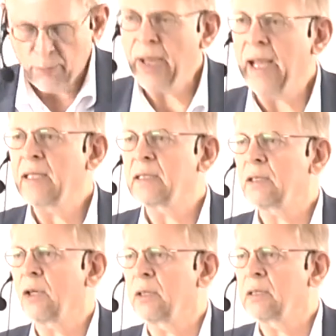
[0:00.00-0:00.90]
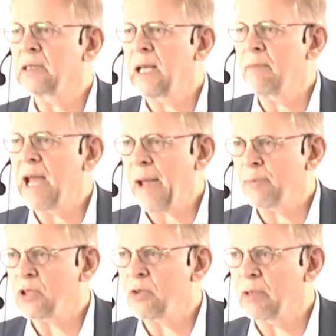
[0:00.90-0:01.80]
based on some
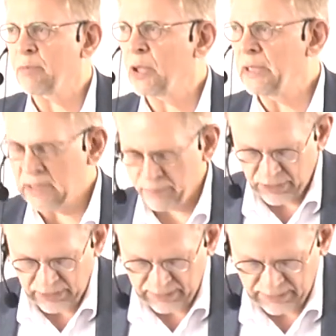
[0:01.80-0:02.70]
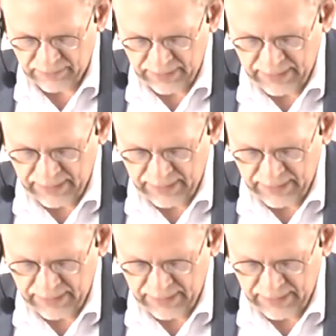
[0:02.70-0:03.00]
abstract principles,